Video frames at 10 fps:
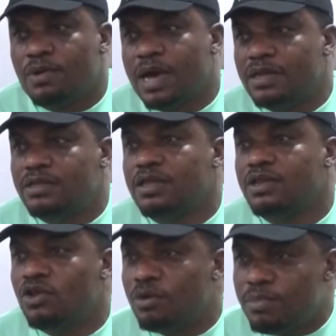we had
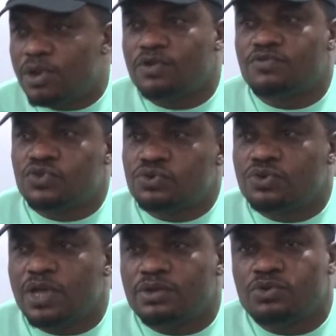a number of
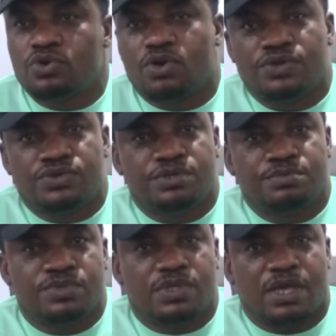children who
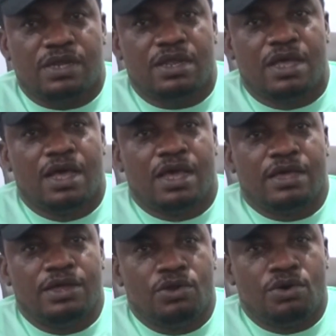contributed,
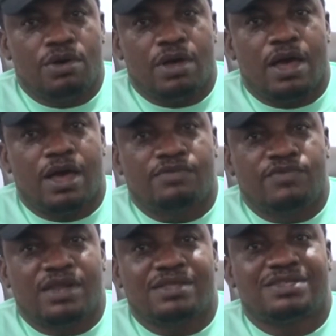
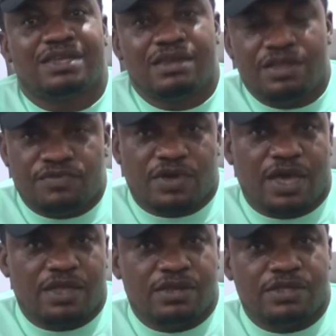very
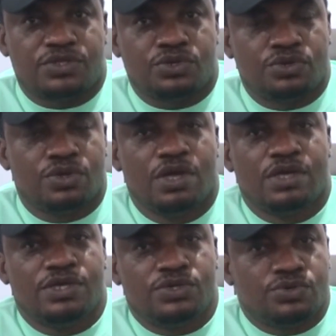significantly
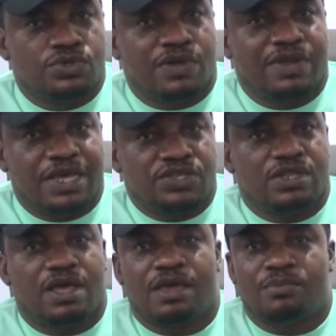to issues of
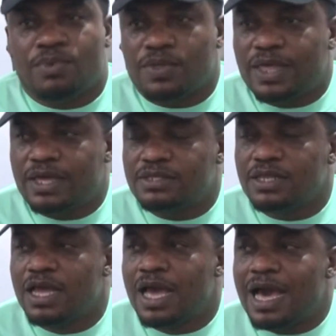national
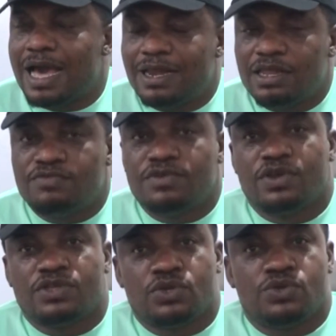importance, and
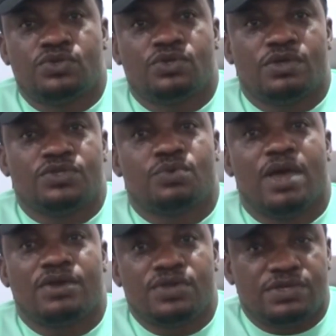even resolutions
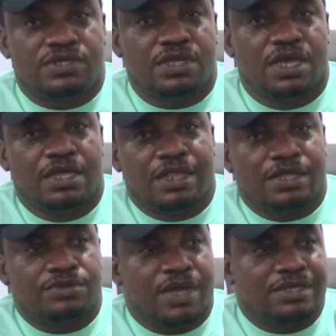were reached
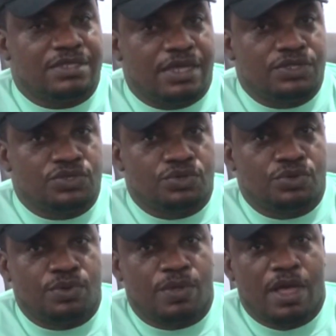that were sent
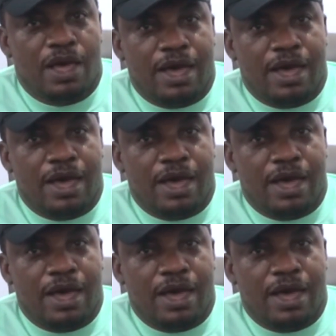to